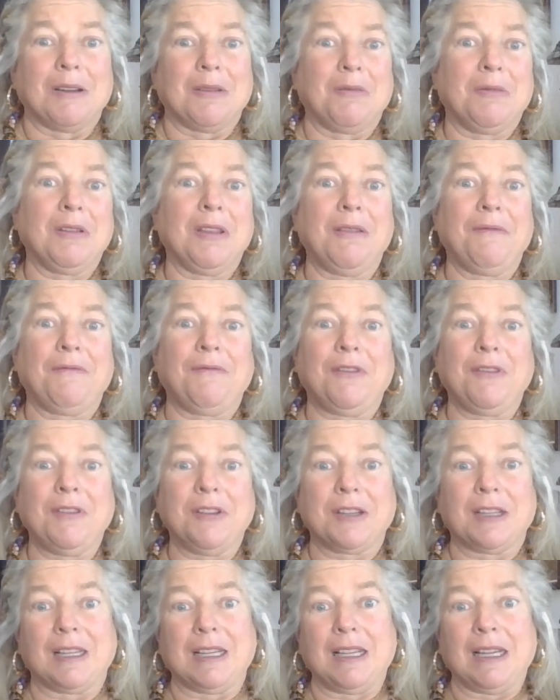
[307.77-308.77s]
were the
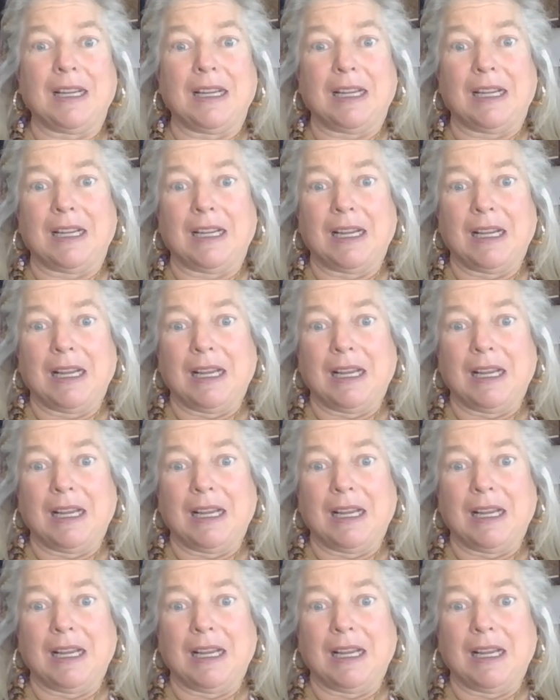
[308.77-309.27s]
first thing